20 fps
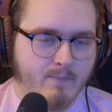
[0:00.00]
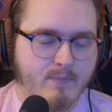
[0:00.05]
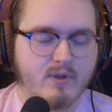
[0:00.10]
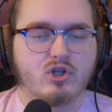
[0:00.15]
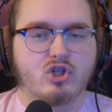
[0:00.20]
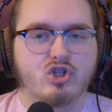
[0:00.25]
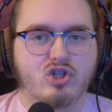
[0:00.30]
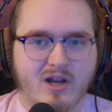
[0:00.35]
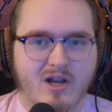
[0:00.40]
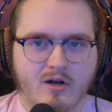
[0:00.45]
but
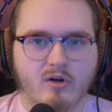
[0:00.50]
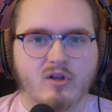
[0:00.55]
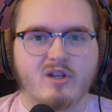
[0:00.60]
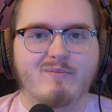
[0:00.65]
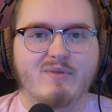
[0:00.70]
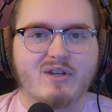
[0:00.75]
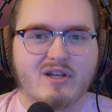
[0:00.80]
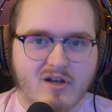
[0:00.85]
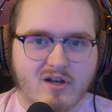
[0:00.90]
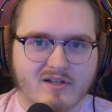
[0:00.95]
generally,
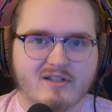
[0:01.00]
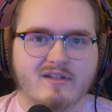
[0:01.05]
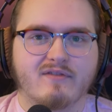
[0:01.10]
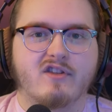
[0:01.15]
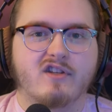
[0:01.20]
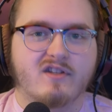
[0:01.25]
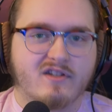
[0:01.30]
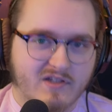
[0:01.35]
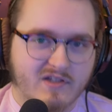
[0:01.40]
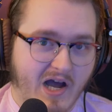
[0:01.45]
because of
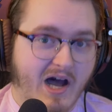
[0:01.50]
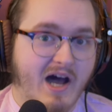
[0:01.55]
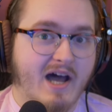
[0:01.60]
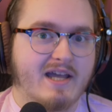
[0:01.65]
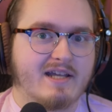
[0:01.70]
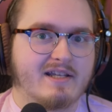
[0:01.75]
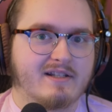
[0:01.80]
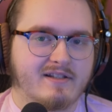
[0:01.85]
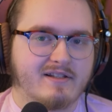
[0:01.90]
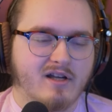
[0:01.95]
the
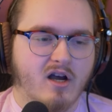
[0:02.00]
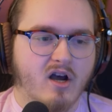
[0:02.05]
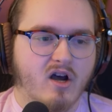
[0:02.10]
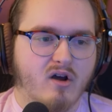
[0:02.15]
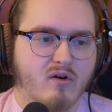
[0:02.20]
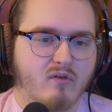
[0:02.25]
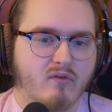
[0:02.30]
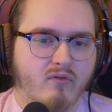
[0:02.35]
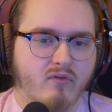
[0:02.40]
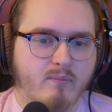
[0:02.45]
size
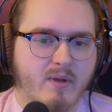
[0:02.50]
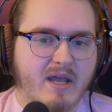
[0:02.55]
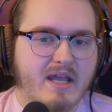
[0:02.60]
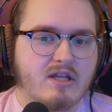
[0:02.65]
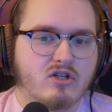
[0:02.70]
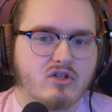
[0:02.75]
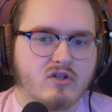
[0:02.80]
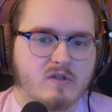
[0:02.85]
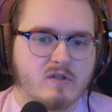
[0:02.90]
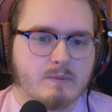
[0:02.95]
of
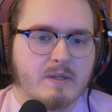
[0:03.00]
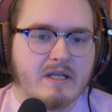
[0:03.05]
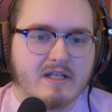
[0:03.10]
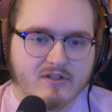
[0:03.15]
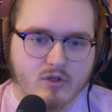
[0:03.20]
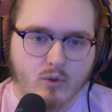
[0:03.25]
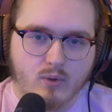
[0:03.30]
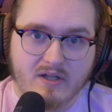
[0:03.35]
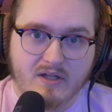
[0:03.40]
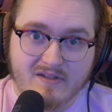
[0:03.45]
pages being
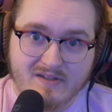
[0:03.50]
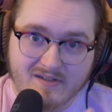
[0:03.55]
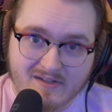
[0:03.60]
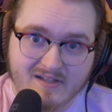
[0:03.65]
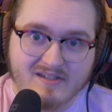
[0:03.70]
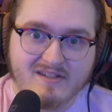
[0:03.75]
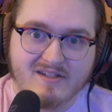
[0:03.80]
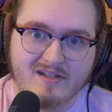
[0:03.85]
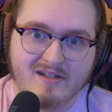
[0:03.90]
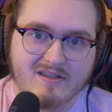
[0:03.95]
so
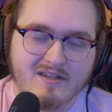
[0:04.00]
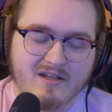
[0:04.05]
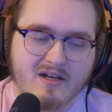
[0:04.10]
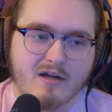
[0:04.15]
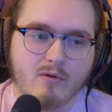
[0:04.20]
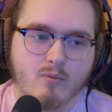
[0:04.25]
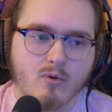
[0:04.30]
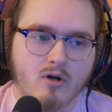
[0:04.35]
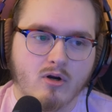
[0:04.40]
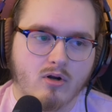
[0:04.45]
consistent that
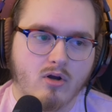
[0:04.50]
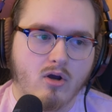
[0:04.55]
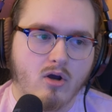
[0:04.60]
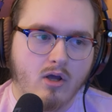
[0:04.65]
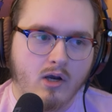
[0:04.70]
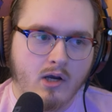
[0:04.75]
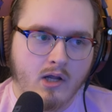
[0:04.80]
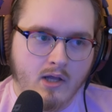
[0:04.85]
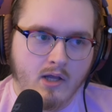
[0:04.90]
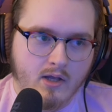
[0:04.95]
I work
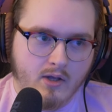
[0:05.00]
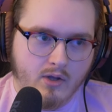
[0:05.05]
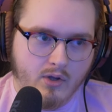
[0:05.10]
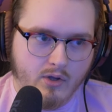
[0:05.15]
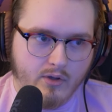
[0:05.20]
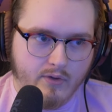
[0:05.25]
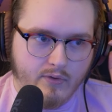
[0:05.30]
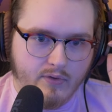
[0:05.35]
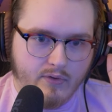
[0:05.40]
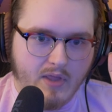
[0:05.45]
on,
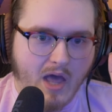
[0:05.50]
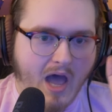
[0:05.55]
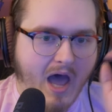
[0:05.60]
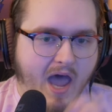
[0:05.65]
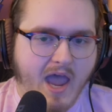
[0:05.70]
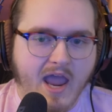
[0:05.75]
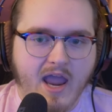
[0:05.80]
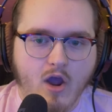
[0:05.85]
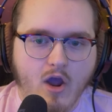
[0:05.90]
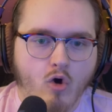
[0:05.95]

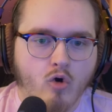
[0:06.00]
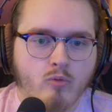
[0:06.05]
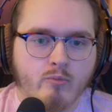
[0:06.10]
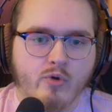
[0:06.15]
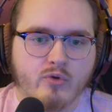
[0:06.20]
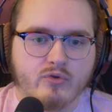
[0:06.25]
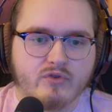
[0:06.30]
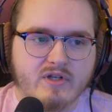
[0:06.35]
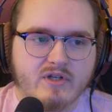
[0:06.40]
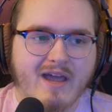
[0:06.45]
I
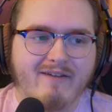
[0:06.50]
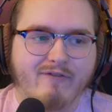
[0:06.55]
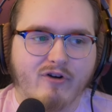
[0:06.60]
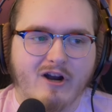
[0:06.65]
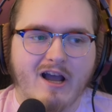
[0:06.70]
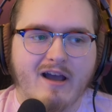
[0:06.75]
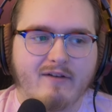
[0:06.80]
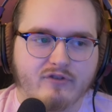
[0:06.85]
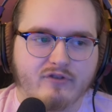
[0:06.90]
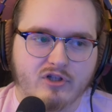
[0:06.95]
almost never
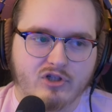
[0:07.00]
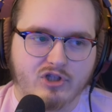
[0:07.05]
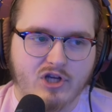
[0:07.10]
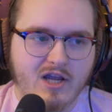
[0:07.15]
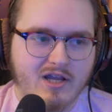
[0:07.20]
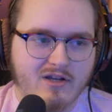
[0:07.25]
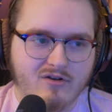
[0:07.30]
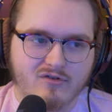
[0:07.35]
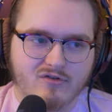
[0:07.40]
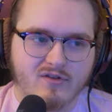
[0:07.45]
have to
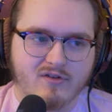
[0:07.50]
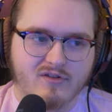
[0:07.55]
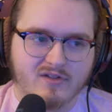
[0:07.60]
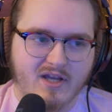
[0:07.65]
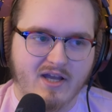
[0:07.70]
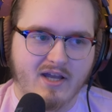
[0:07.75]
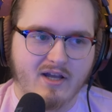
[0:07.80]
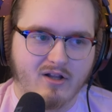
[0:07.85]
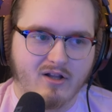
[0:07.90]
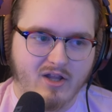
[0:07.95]
change the
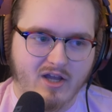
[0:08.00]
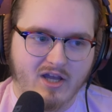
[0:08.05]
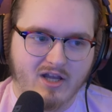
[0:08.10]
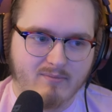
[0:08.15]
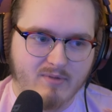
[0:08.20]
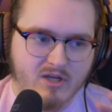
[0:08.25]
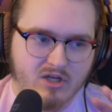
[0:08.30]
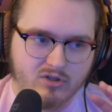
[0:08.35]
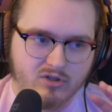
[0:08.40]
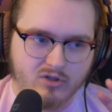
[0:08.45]
scale
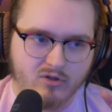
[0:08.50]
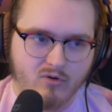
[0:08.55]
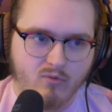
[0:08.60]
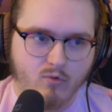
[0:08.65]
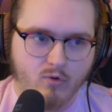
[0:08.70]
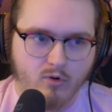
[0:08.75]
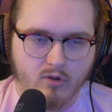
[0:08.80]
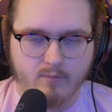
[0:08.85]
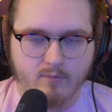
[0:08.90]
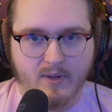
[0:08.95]
animation
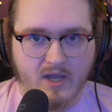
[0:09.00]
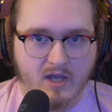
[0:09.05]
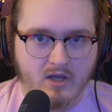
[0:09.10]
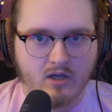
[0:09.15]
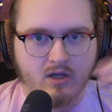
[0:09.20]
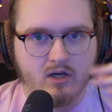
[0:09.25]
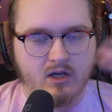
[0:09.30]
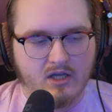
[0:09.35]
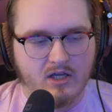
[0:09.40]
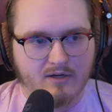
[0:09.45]
or the
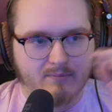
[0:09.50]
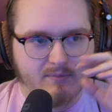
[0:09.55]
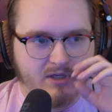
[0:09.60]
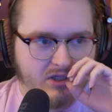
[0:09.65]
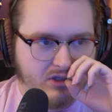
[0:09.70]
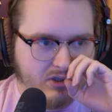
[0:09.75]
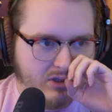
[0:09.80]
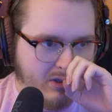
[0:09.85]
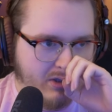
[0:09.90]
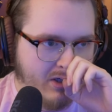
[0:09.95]
pan
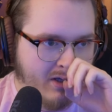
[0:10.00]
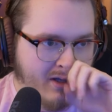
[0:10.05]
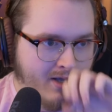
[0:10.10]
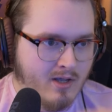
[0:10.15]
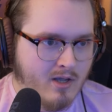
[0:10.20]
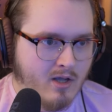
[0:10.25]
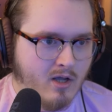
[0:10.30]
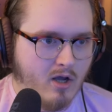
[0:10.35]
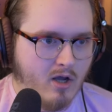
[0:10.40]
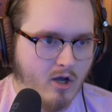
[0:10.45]
animation.
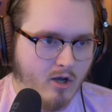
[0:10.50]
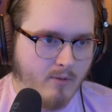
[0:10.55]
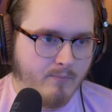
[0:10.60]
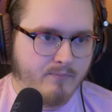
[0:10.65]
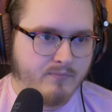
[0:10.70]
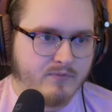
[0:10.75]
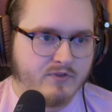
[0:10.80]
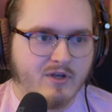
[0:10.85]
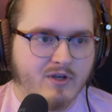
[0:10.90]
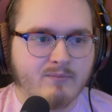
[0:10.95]

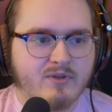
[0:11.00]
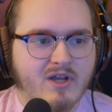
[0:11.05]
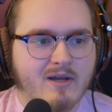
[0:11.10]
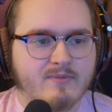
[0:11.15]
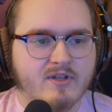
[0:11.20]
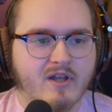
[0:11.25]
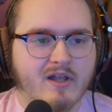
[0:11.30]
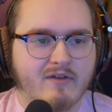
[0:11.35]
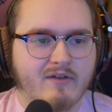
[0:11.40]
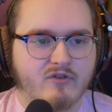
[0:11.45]
Um,
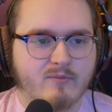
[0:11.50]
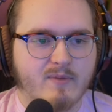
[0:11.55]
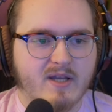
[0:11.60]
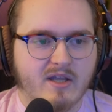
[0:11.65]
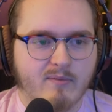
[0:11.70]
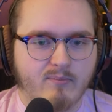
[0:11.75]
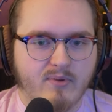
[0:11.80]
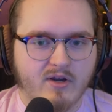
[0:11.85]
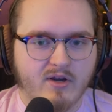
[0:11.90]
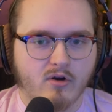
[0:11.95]
sometimes I'll have to
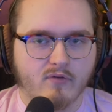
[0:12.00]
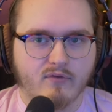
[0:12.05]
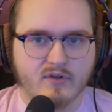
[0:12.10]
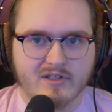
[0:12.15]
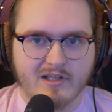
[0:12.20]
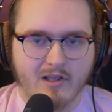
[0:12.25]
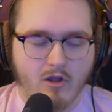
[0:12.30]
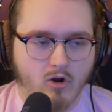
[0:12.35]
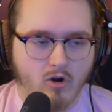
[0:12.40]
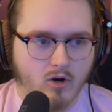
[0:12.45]
make it bigger if
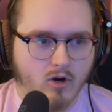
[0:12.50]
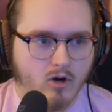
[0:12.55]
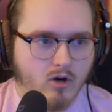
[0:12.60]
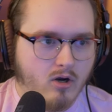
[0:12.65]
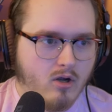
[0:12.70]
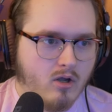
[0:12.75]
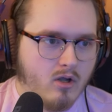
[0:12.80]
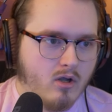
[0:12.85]
it's longer.